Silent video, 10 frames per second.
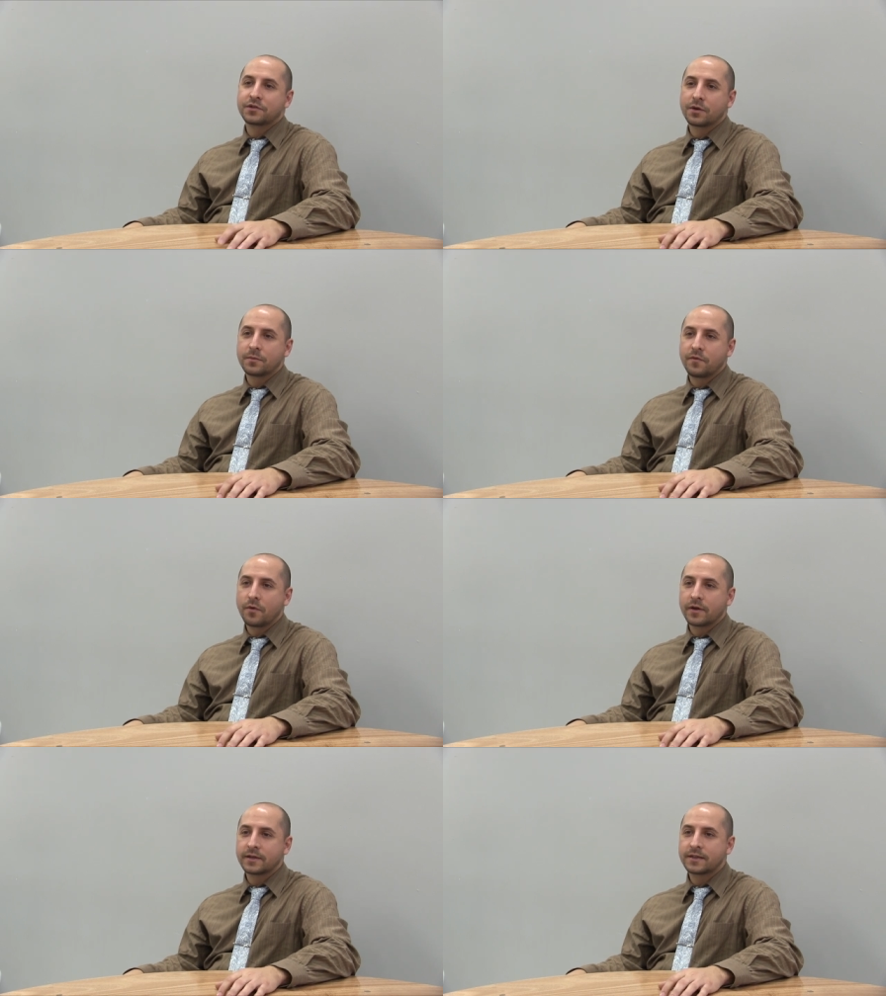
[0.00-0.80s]
a term
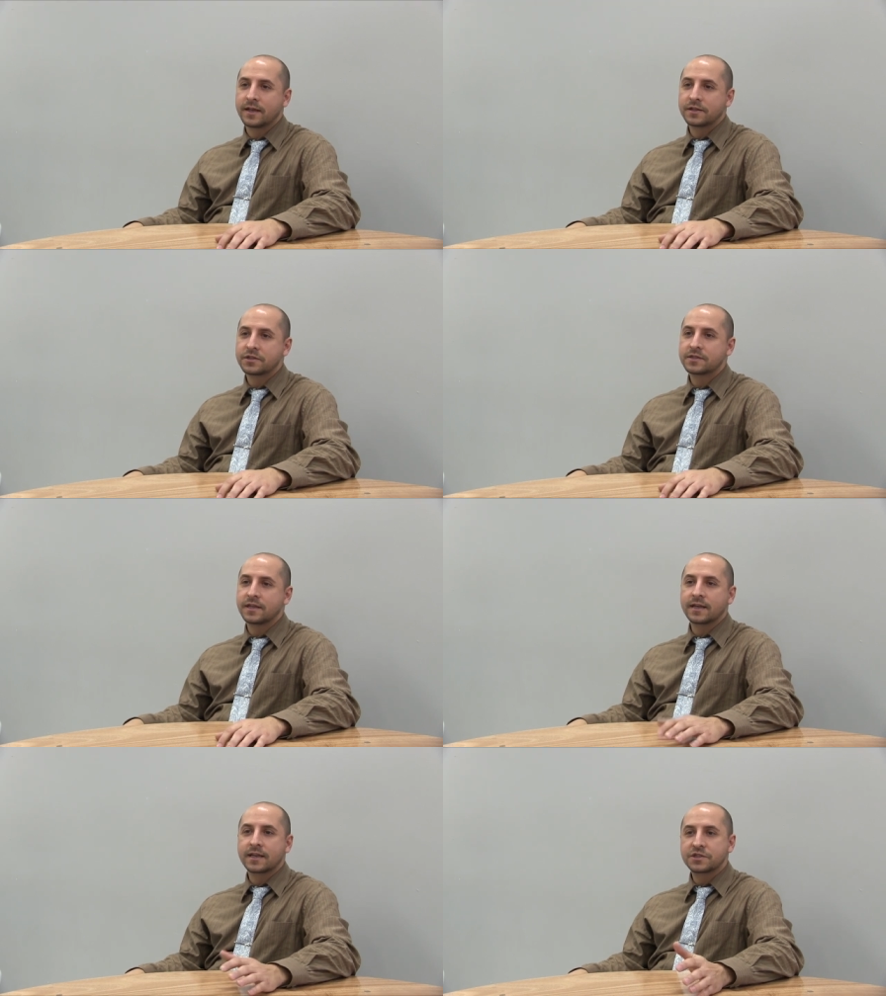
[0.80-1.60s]
for it, like just
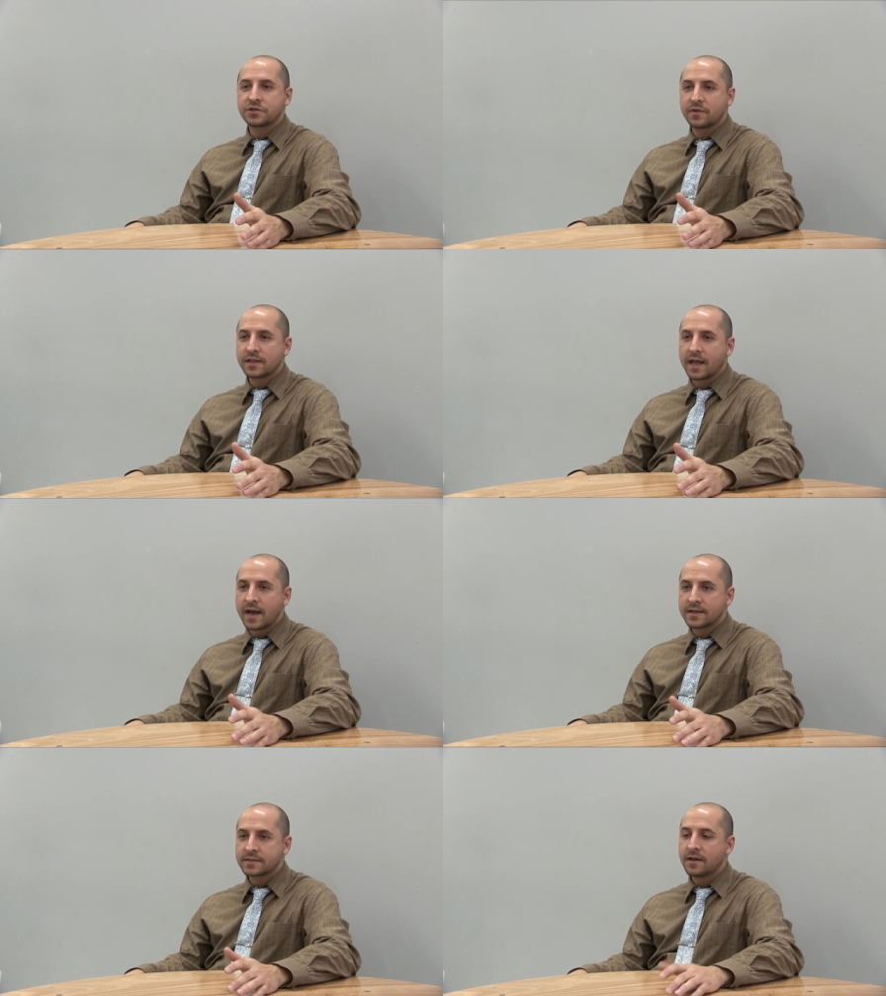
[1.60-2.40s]
in a history
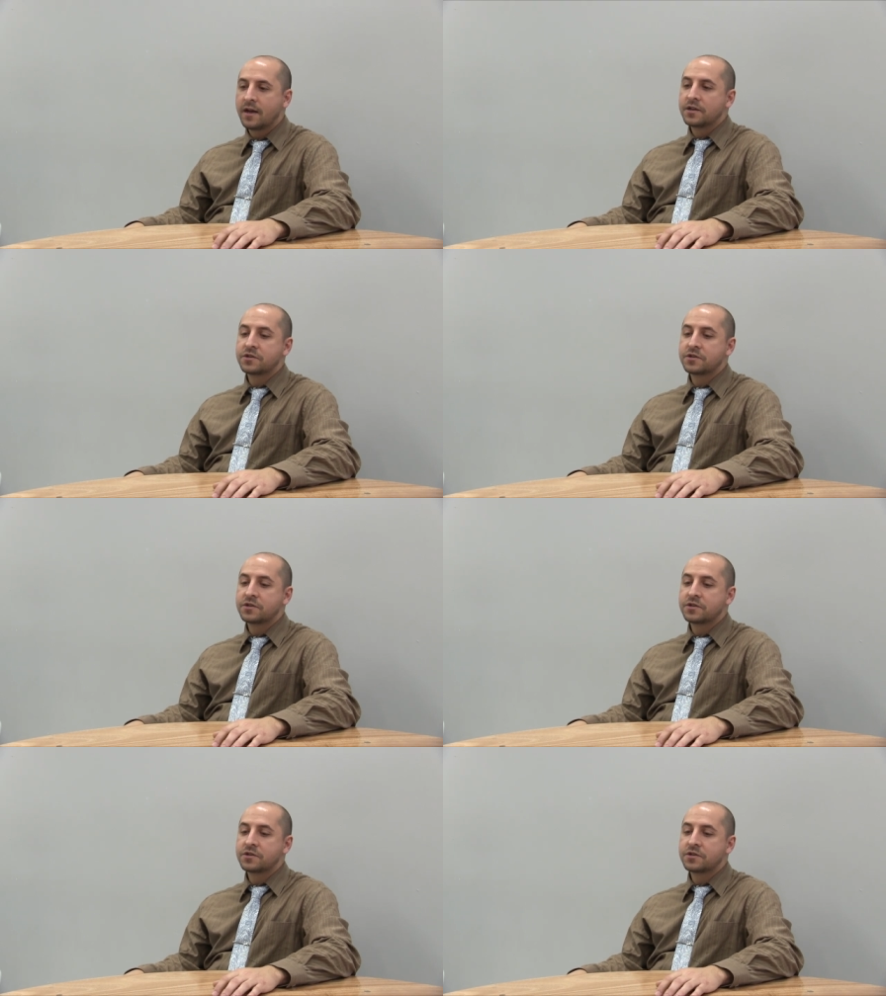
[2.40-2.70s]
class,